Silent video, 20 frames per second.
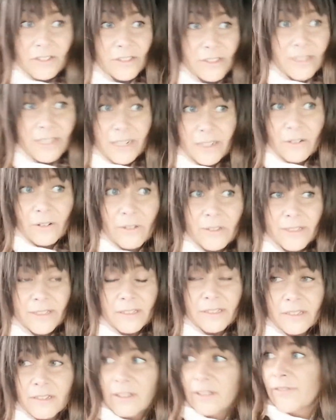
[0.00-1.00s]
stuff, so
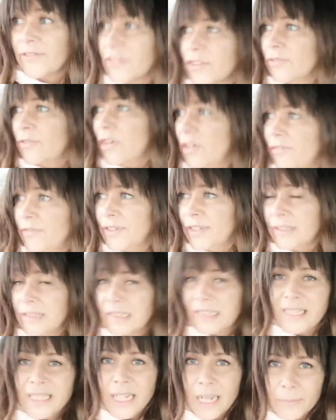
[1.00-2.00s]
obviously I'm gonna
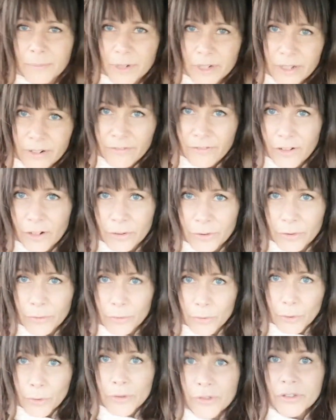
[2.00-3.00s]
follow the rules. So I
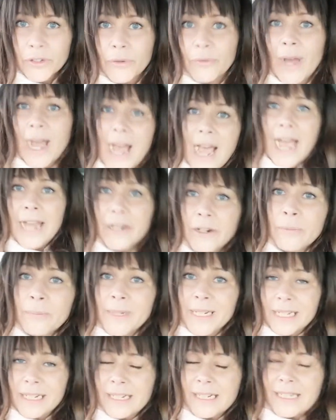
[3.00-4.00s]
don't mean it like
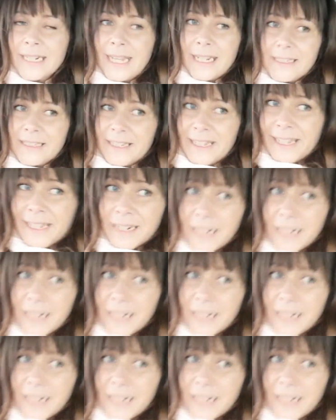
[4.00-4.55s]
that. I just